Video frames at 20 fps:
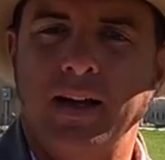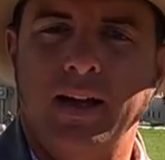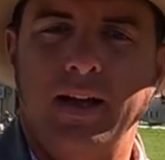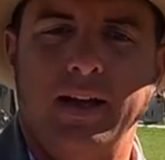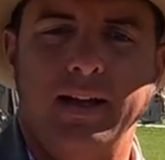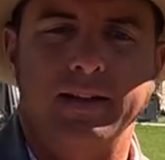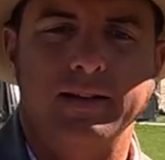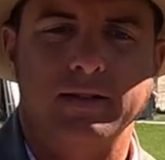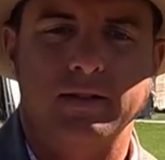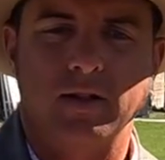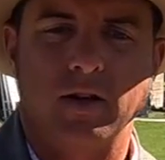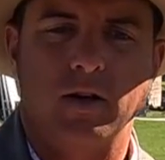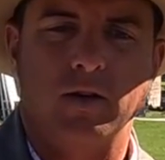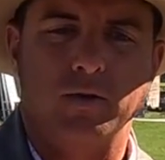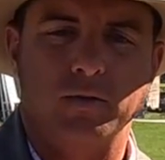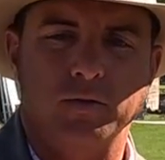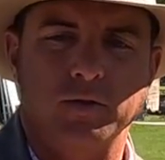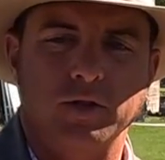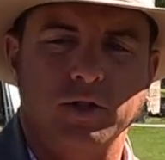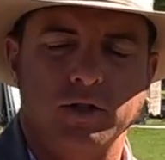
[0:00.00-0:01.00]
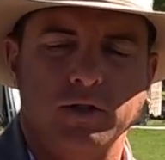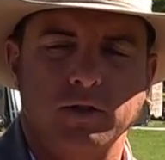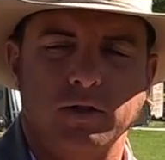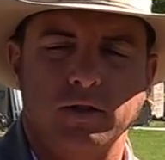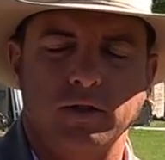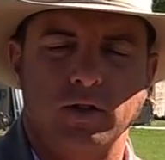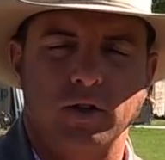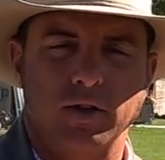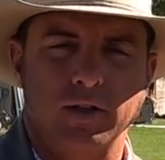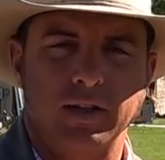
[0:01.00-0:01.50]
and so just
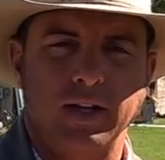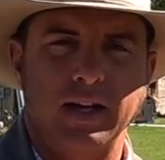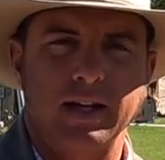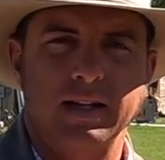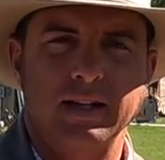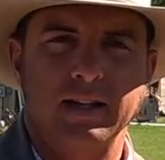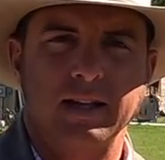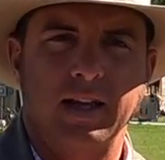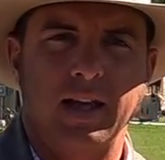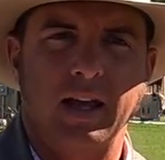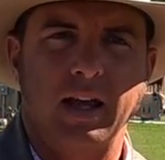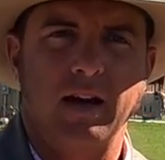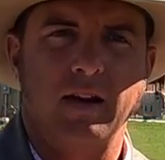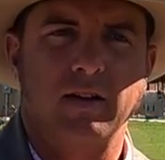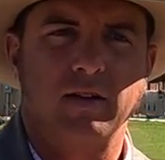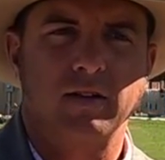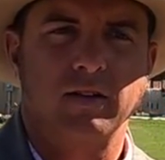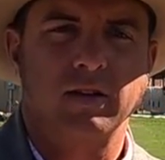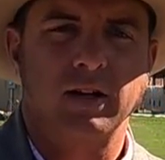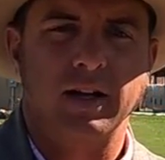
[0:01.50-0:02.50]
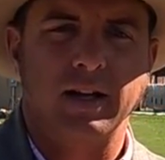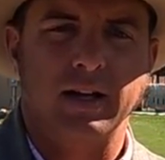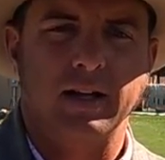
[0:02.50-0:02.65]
started getting the canter.